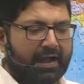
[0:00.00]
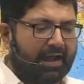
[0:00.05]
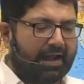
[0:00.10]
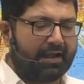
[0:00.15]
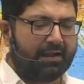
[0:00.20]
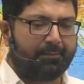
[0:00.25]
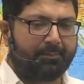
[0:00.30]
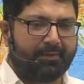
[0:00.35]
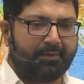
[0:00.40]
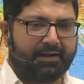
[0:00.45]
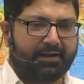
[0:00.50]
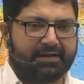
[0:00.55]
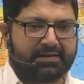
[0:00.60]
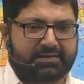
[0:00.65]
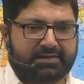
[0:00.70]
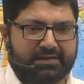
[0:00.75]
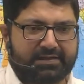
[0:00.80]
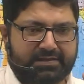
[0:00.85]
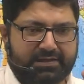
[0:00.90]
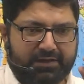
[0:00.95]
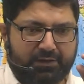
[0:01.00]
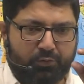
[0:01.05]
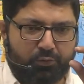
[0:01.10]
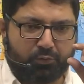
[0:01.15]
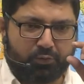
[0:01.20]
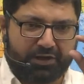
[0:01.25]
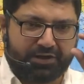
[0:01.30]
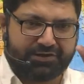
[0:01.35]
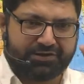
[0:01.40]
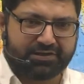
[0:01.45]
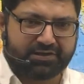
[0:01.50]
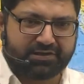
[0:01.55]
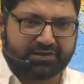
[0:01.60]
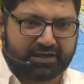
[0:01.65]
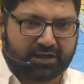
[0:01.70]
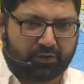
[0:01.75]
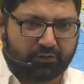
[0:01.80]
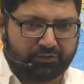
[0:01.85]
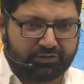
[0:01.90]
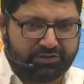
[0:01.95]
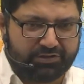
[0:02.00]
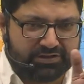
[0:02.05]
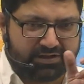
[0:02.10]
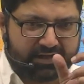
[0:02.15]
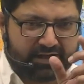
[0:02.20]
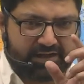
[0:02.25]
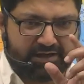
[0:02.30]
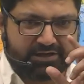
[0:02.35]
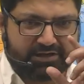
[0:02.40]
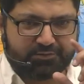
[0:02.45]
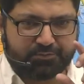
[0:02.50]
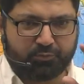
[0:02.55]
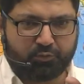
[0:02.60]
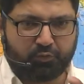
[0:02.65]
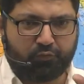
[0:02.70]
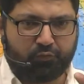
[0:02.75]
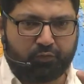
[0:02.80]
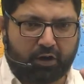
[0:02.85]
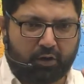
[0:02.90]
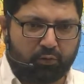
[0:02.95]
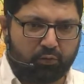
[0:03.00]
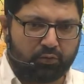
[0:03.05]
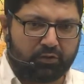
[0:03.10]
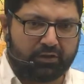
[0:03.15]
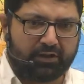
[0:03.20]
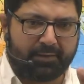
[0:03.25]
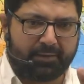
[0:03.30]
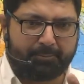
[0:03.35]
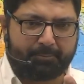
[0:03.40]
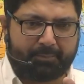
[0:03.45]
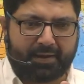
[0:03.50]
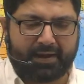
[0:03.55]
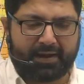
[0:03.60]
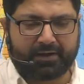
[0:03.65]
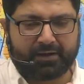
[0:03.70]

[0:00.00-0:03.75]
be discussing locations, how these currents move, how do they impact.